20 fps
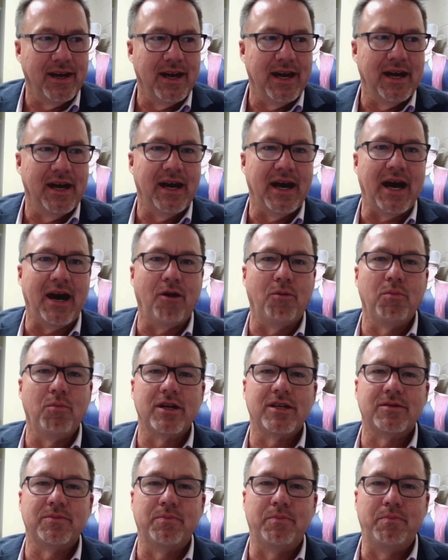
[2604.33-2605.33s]
how
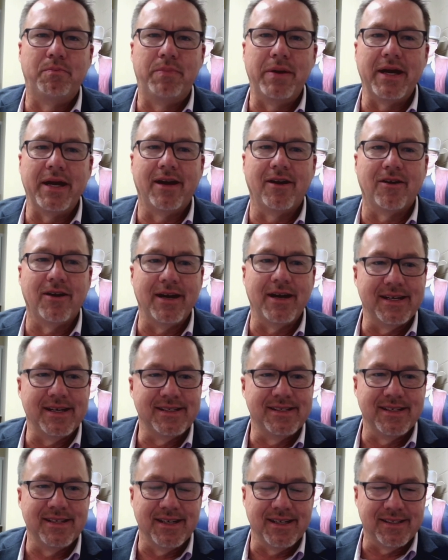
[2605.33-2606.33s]
much bigger is